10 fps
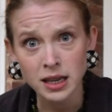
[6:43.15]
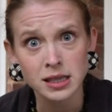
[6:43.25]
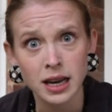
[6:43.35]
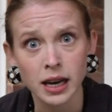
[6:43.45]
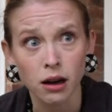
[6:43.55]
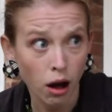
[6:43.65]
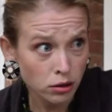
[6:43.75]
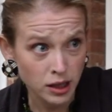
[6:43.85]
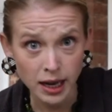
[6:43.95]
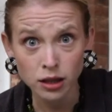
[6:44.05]
saying, I'll
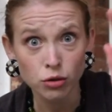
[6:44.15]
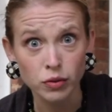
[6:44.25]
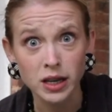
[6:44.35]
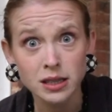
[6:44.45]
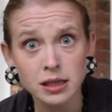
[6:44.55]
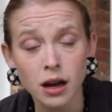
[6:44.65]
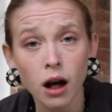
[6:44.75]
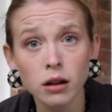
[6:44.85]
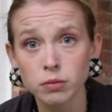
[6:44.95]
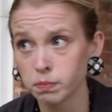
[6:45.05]
take the risk,
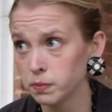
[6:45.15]
I'll